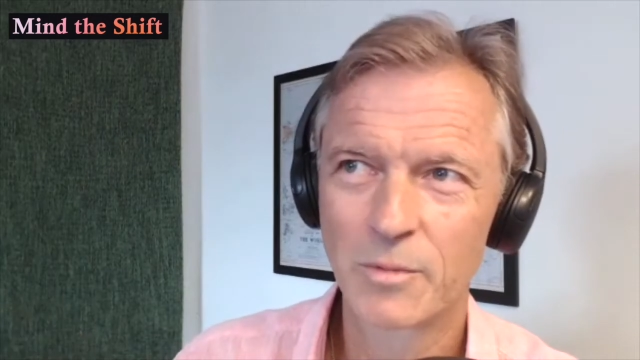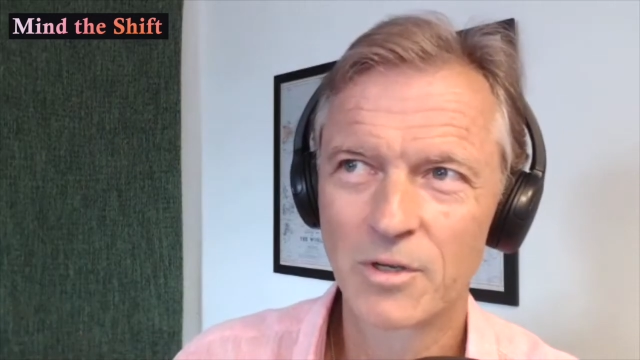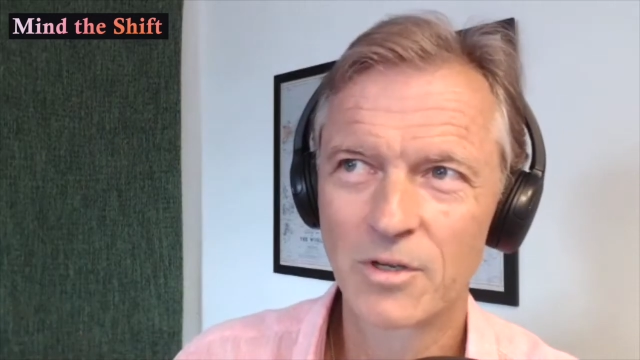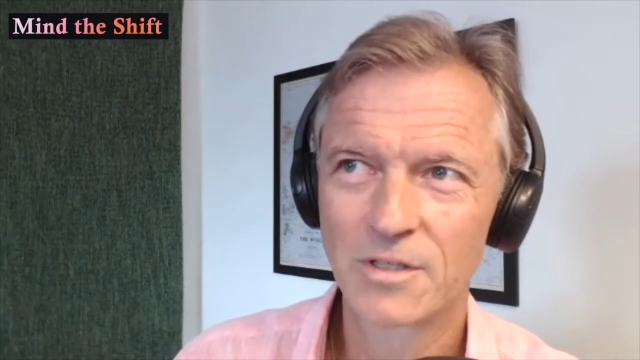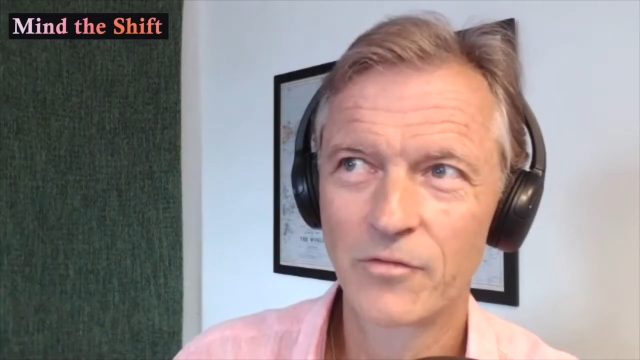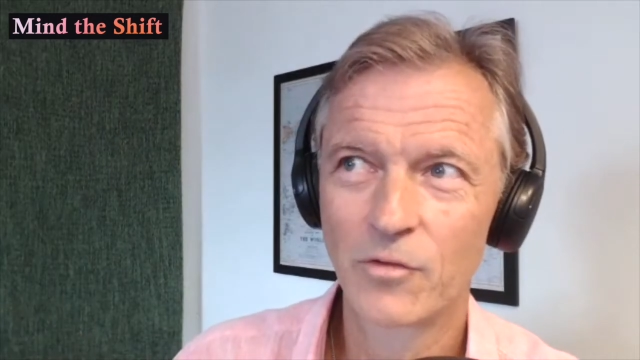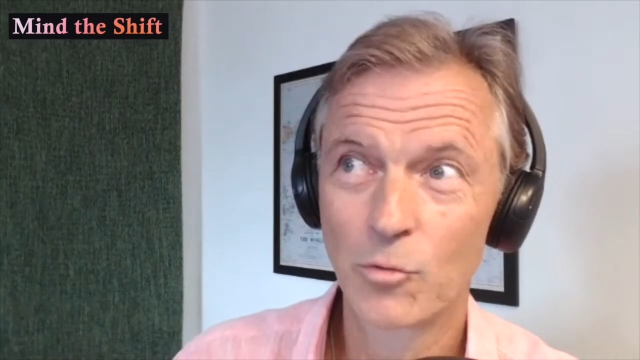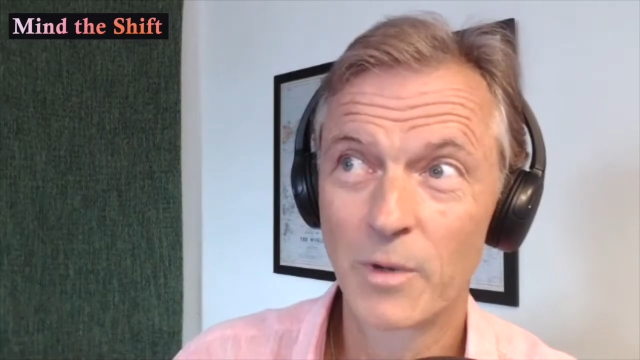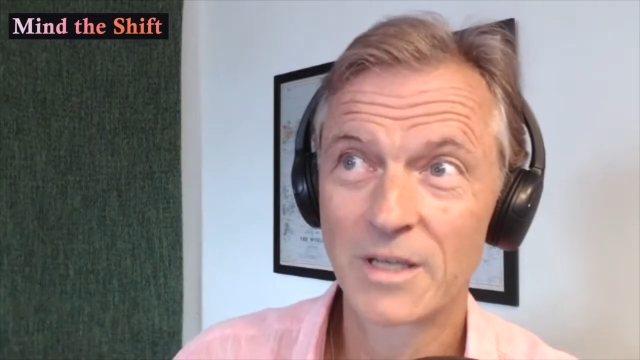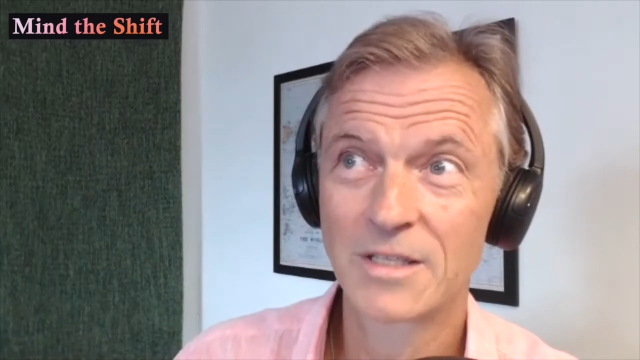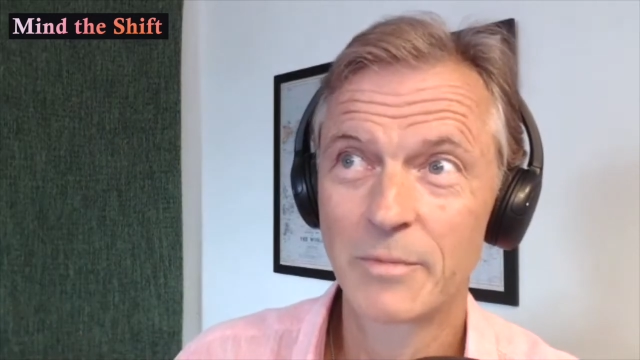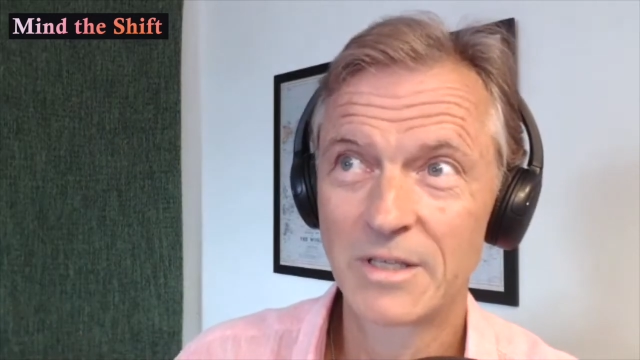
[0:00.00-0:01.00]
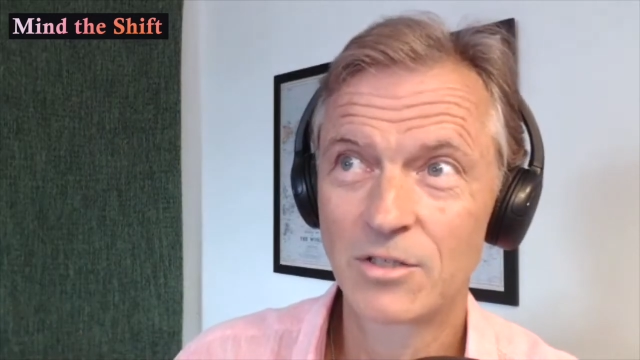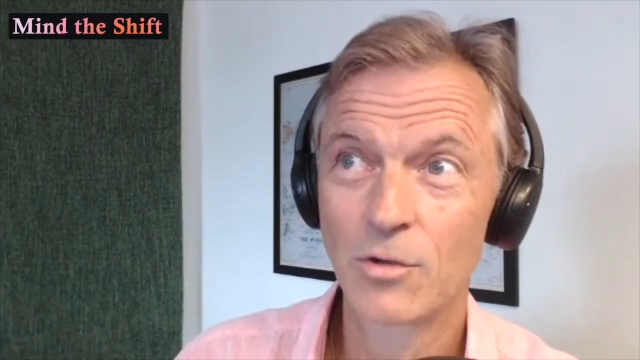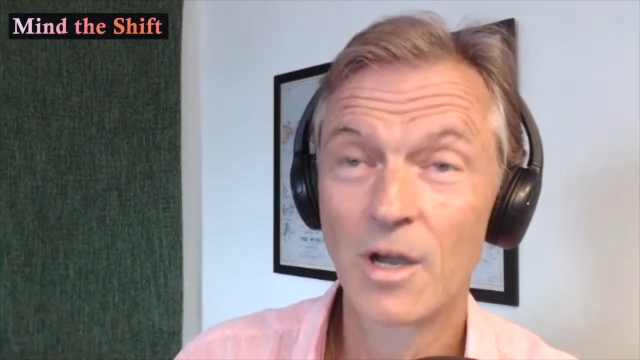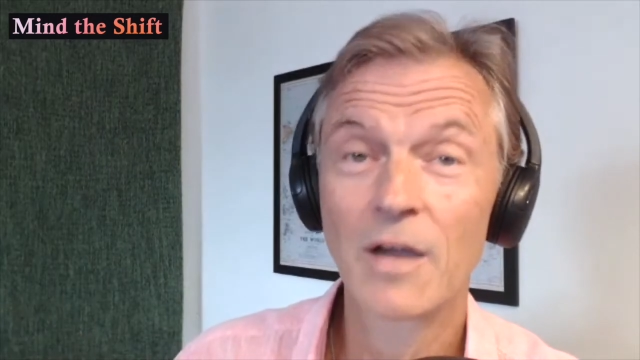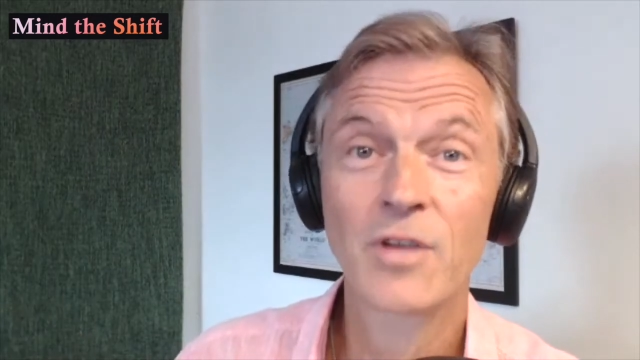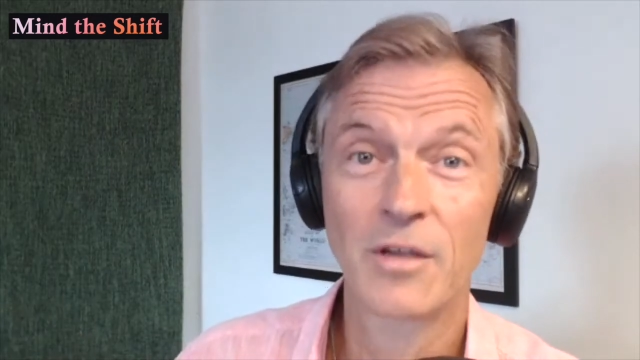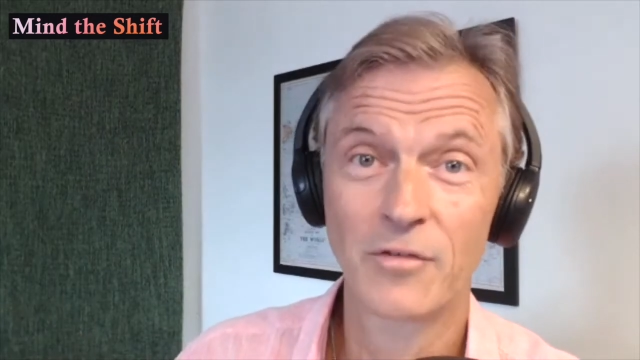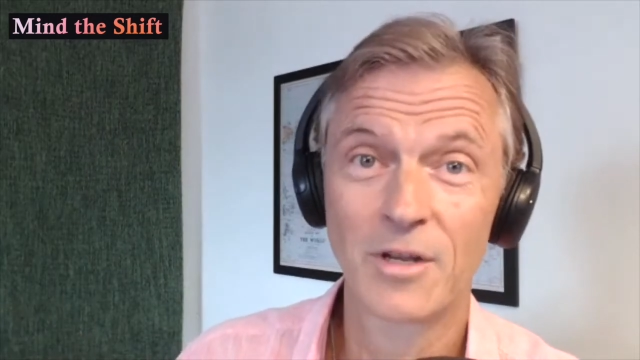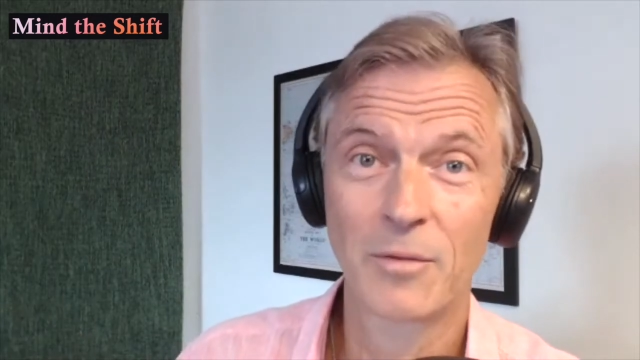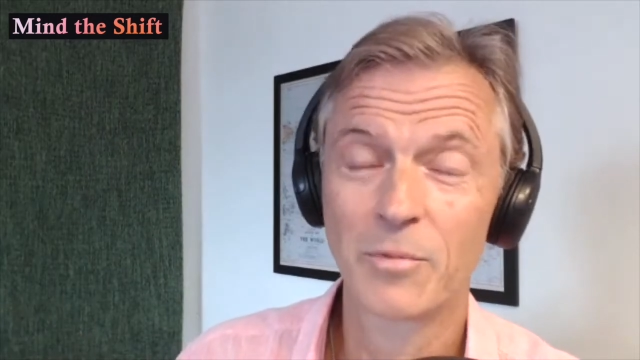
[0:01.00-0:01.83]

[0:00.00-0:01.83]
because if you're a pessimist, you have given up